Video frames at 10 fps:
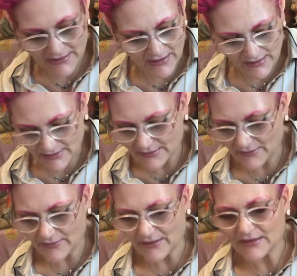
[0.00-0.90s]
thing is
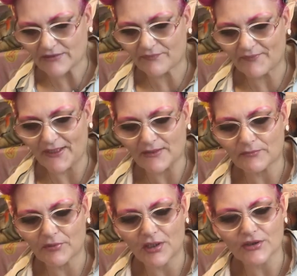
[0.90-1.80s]
this fan
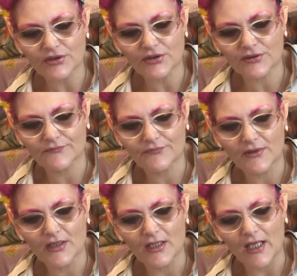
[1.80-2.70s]
brush,
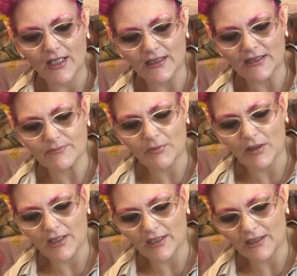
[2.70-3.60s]
and it is
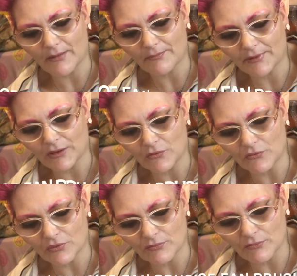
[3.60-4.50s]
by a company
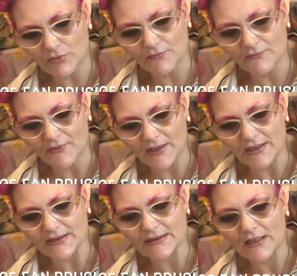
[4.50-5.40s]
called
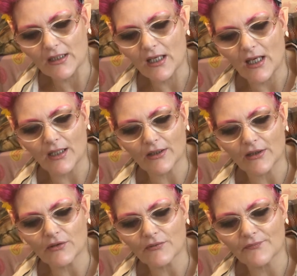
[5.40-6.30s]
Moonface. And I
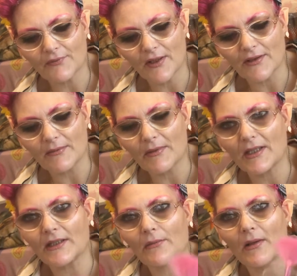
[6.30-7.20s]
couldn't find them
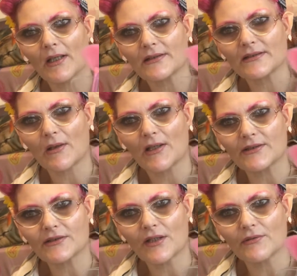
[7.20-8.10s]
anywhere, so I
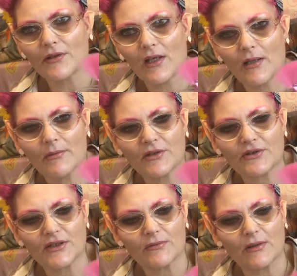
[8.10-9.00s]
don't know how
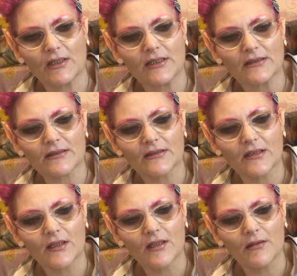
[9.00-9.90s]
much this one is,
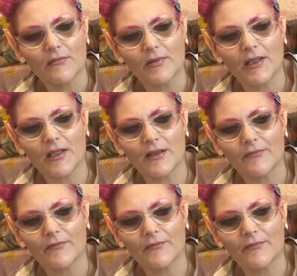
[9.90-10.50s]
but